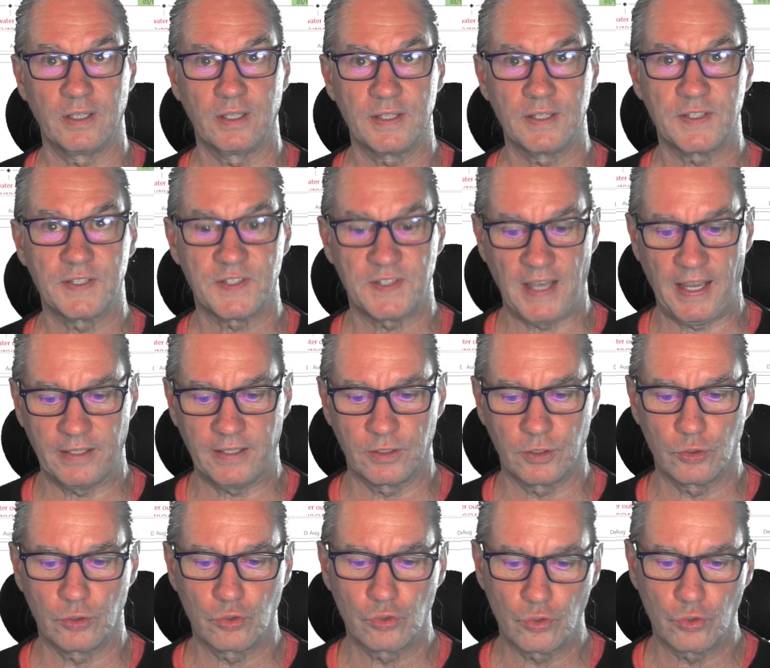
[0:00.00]

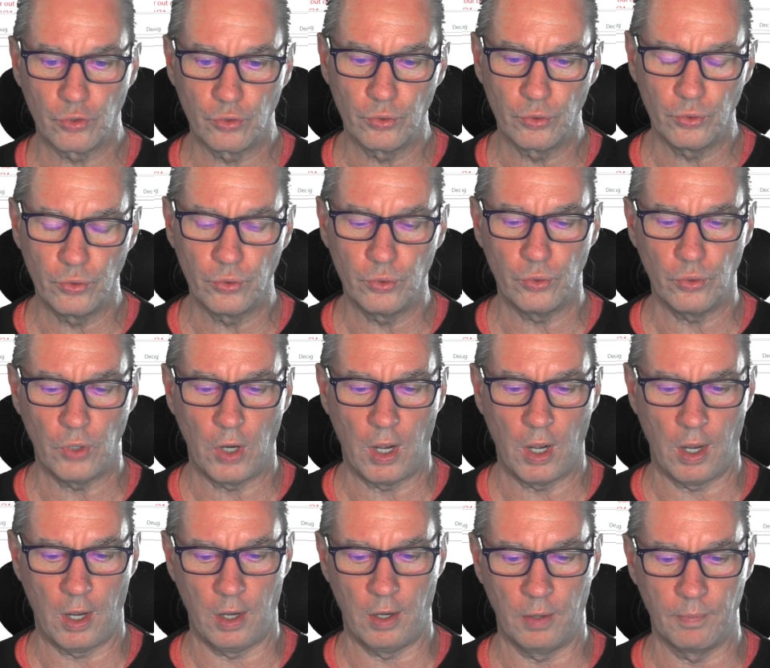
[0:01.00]
set two
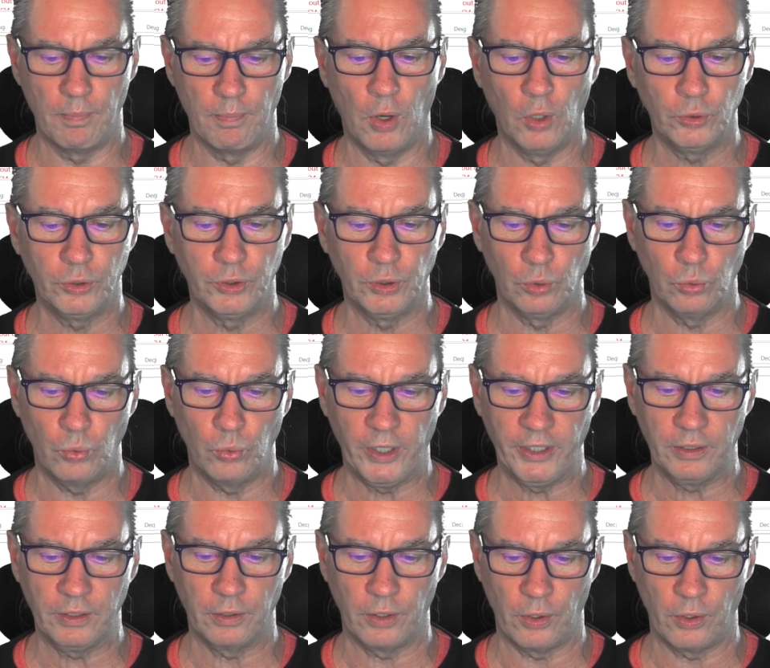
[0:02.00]
modal
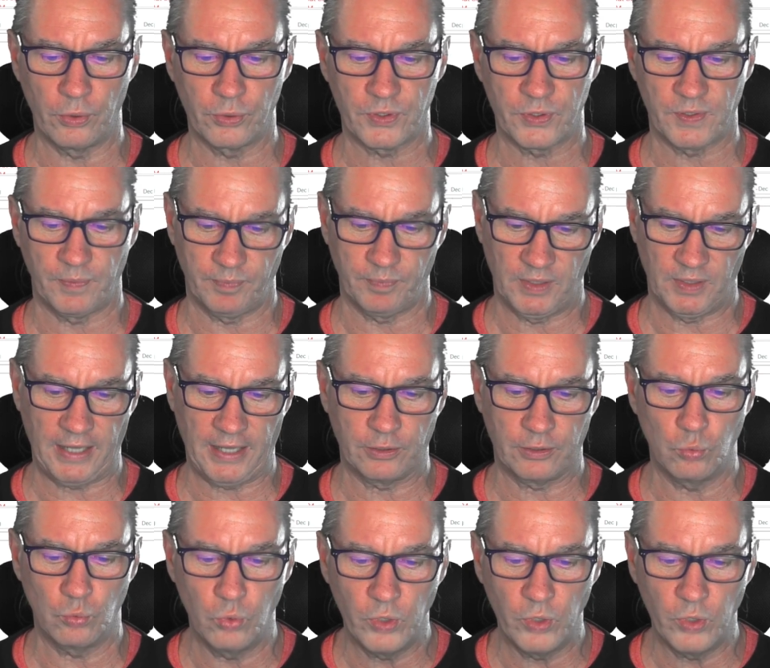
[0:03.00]
windows that